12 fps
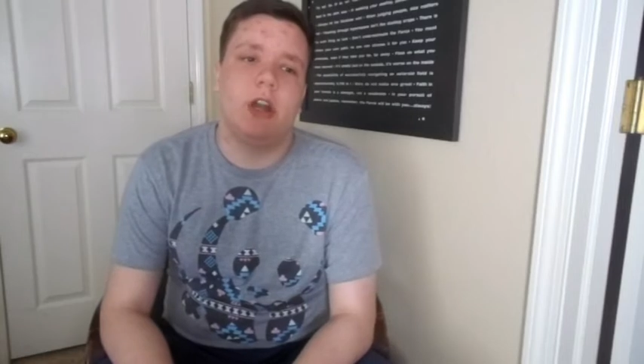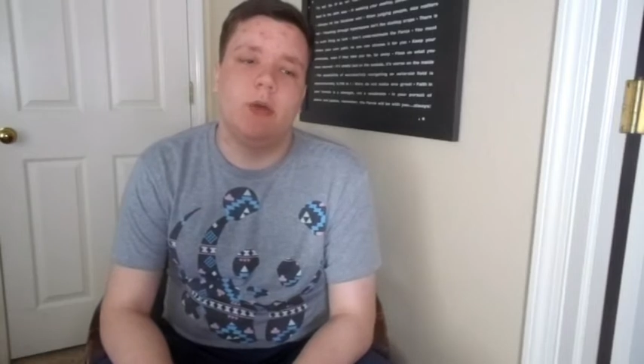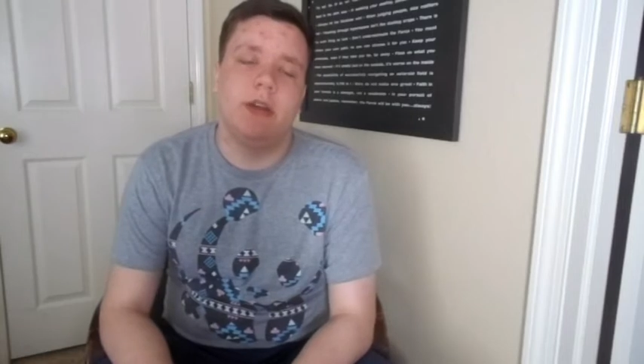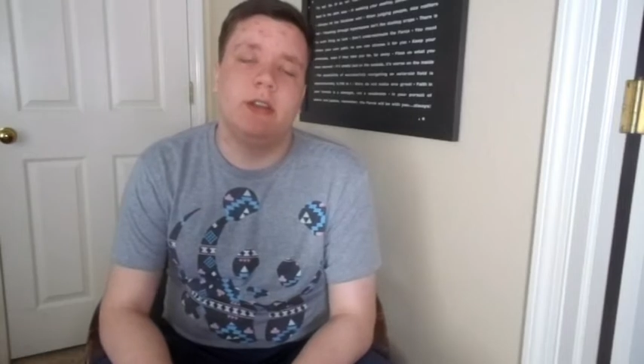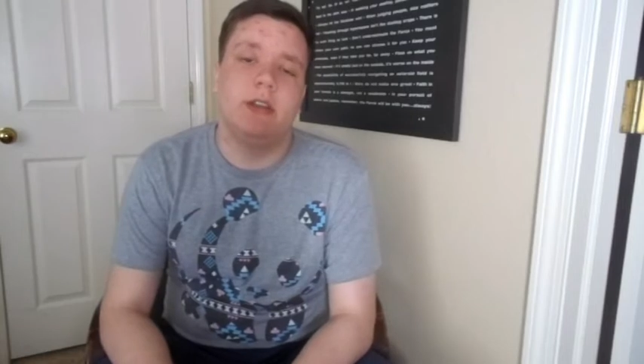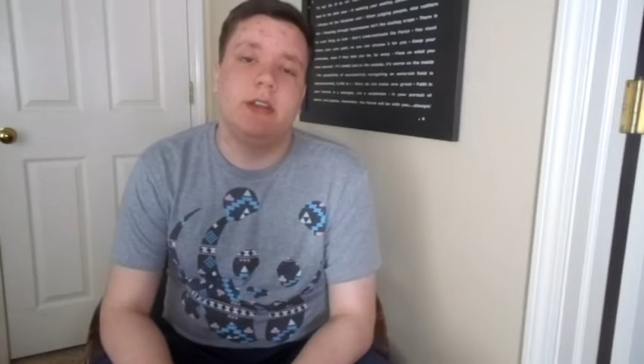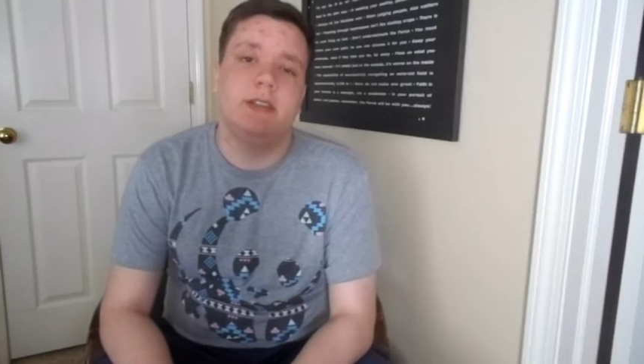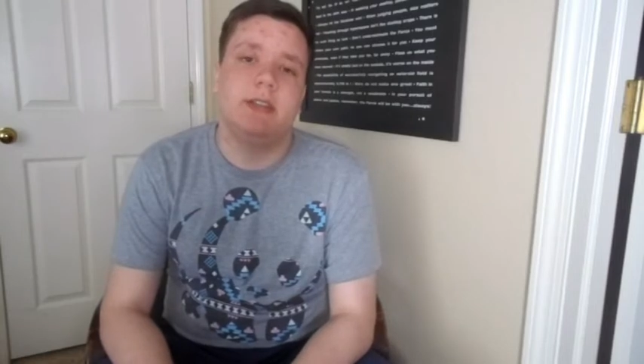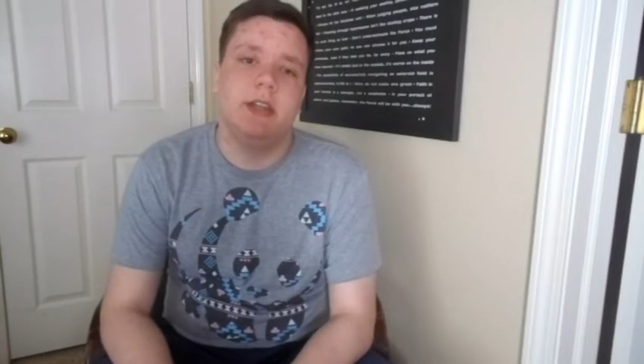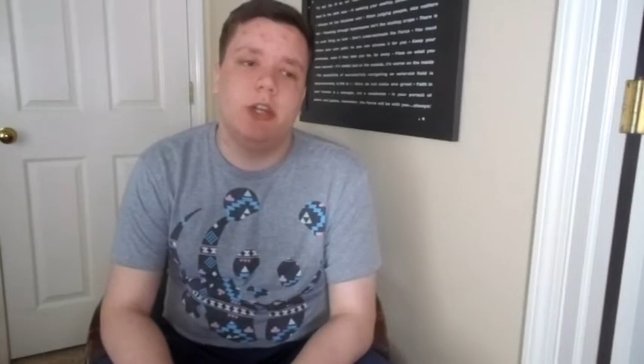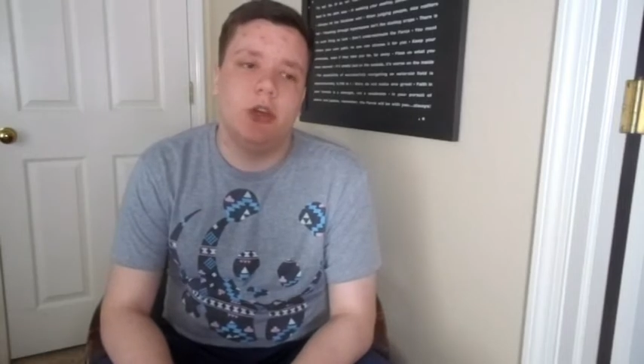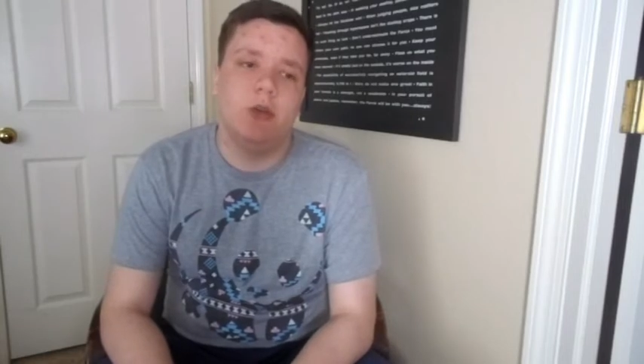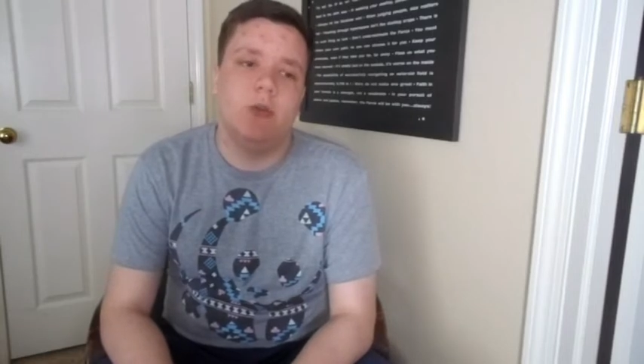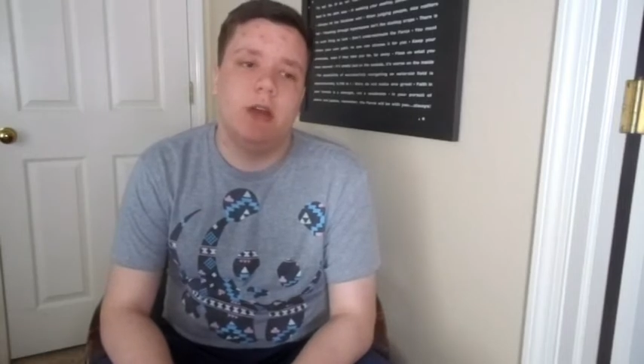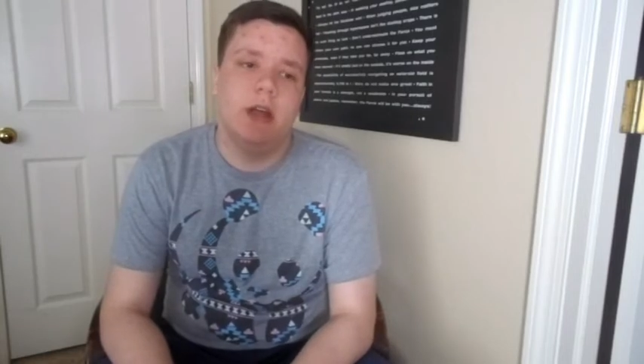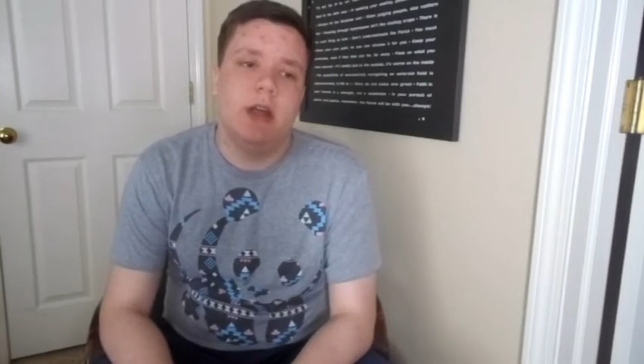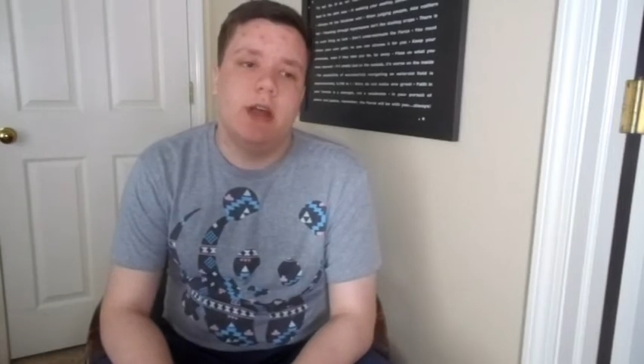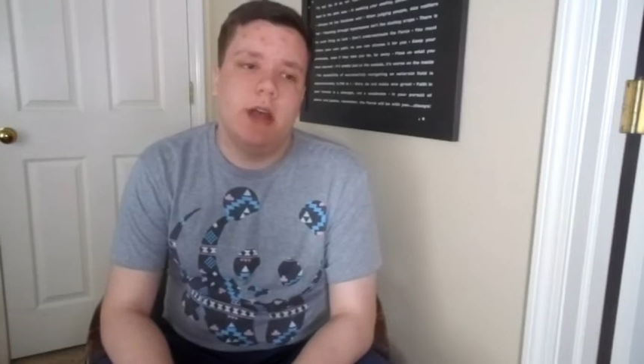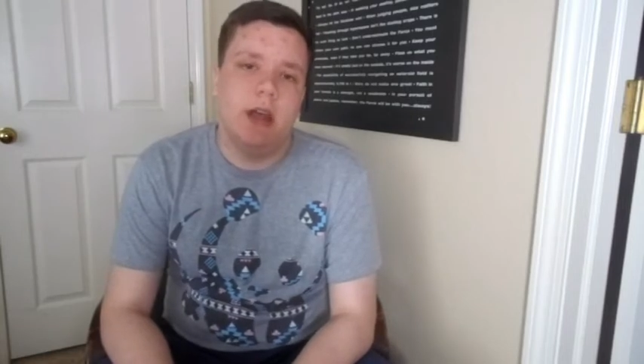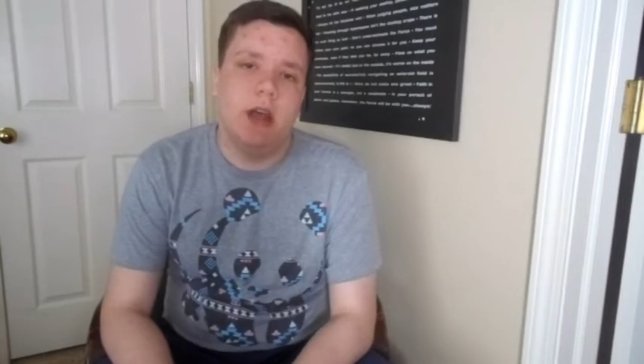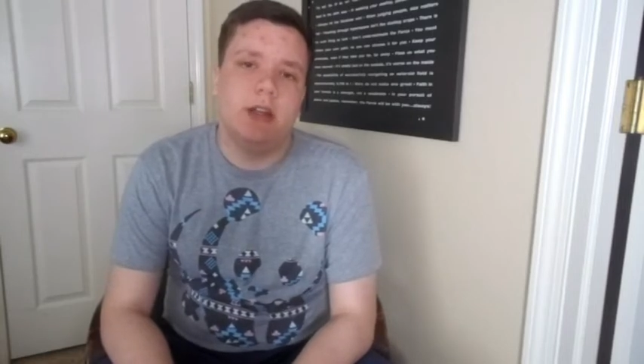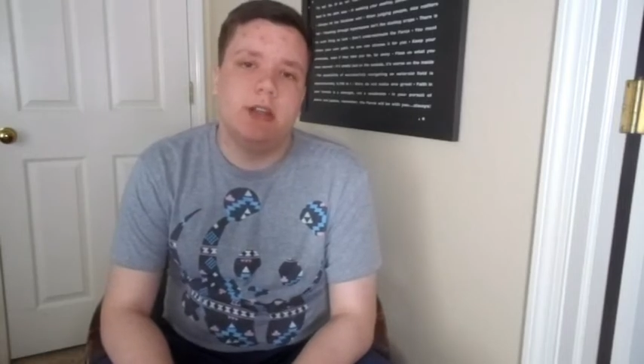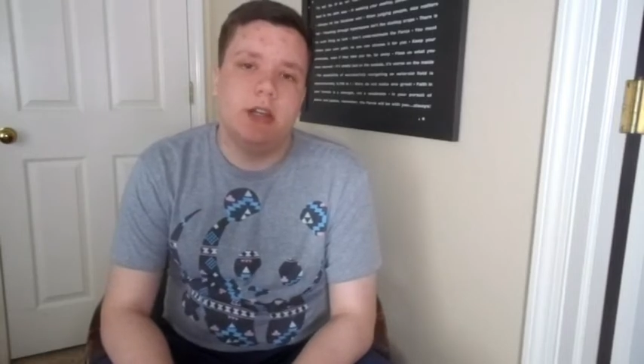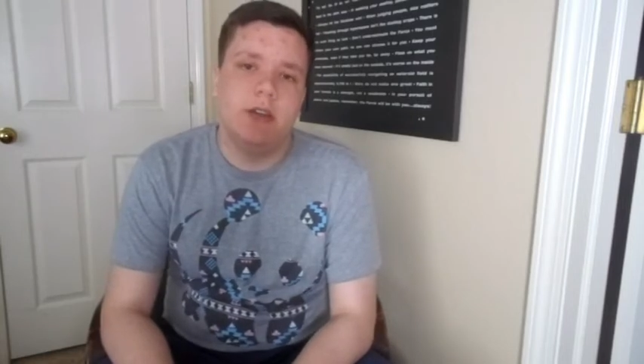Arrow in the DCEU?
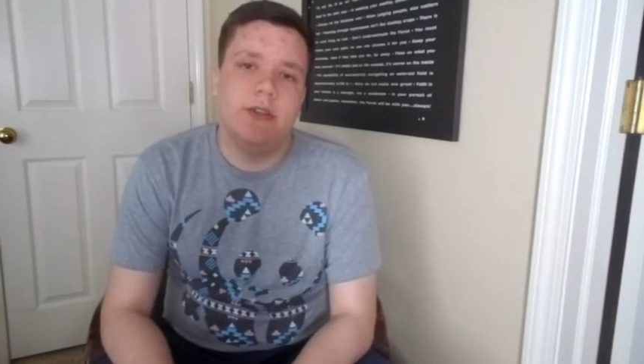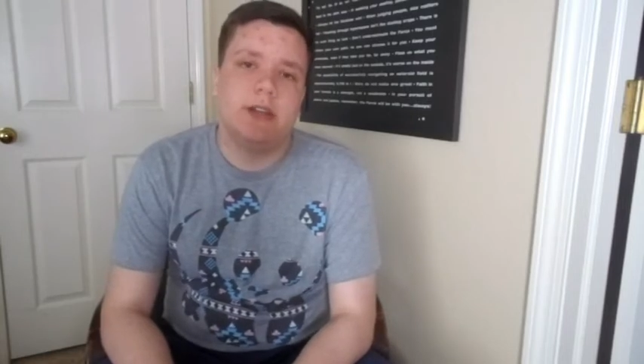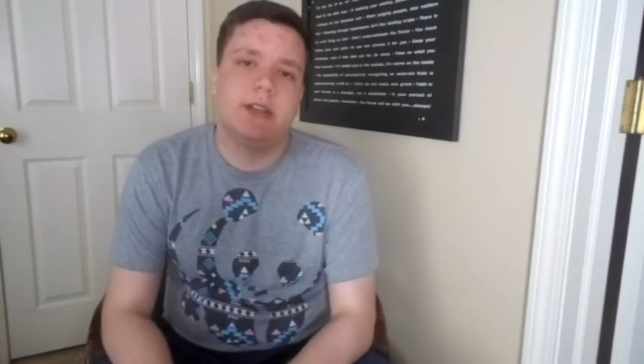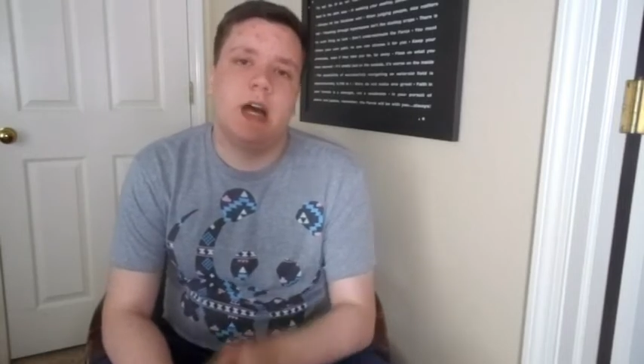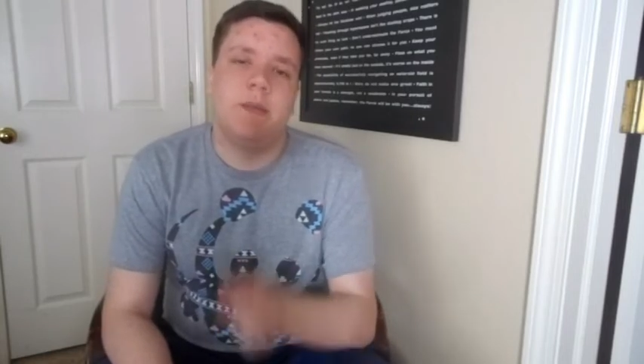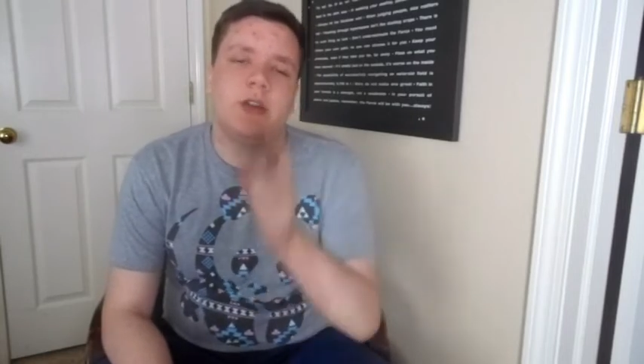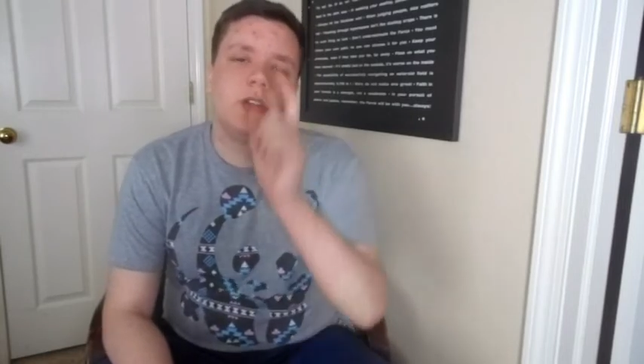And until next time,